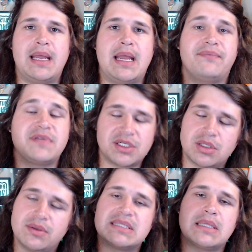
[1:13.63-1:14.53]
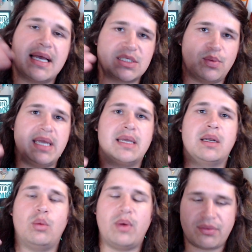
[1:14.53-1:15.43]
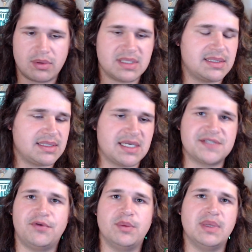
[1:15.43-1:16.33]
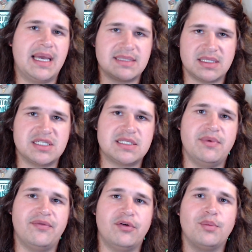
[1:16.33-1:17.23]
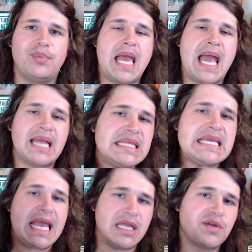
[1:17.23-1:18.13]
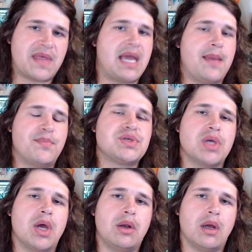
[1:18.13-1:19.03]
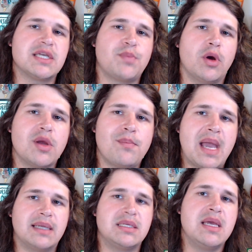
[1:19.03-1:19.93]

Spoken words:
And I've touched on this last week and I went through the success formula, as I just said before. But at the end of that episode, I spoke about